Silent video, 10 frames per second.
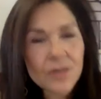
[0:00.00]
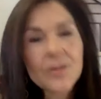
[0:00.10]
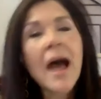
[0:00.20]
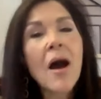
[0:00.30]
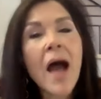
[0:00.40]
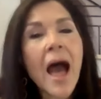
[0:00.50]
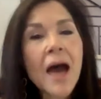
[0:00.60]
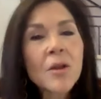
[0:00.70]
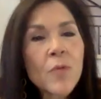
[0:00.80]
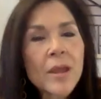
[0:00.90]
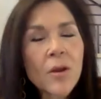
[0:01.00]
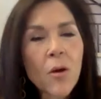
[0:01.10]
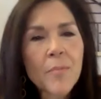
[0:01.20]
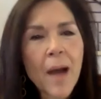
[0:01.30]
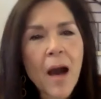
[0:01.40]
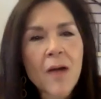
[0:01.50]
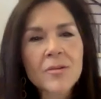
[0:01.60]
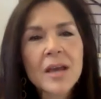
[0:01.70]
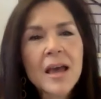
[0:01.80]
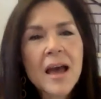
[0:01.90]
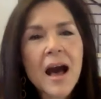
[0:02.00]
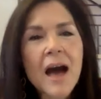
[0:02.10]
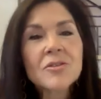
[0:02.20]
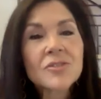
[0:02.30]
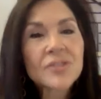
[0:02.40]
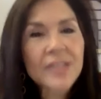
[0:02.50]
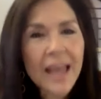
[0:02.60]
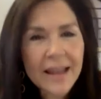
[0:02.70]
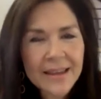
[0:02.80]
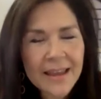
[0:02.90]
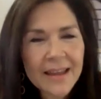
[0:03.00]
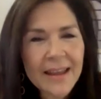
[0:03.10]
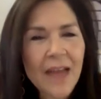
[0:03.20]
So now, how do we go about understanding it?